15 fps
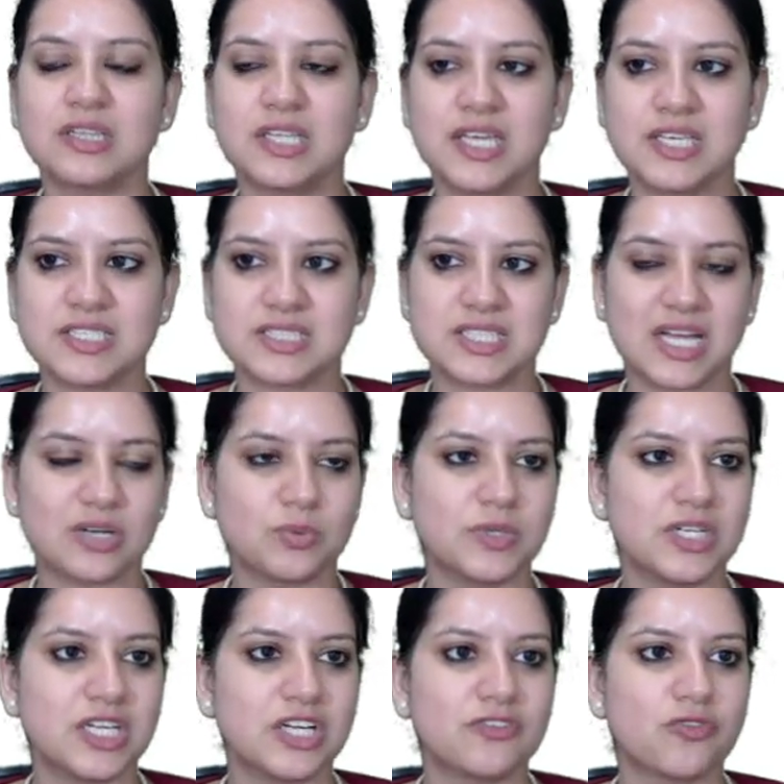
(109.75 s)
things that we
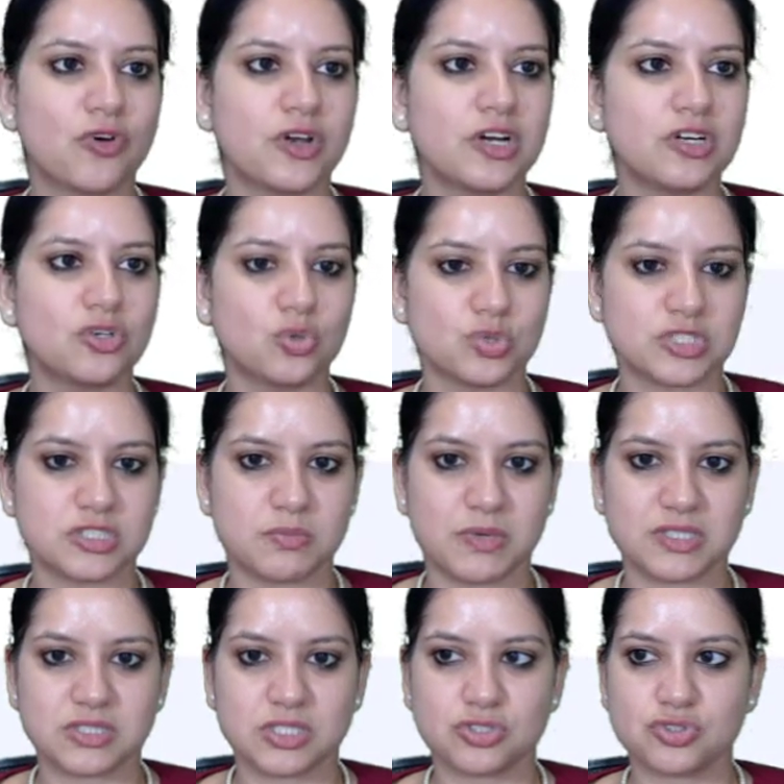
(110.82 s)
need for a toast
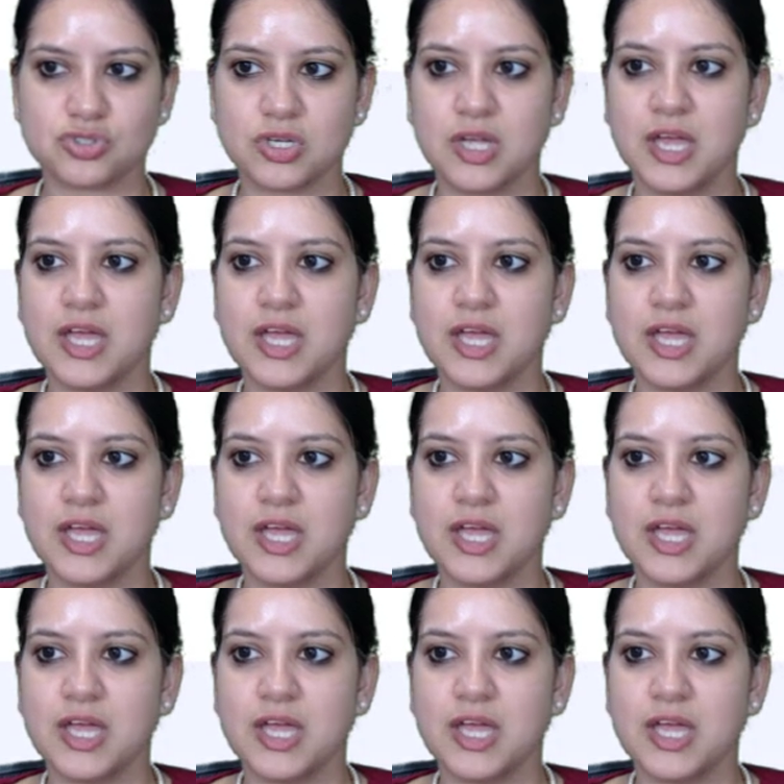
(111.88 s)
message.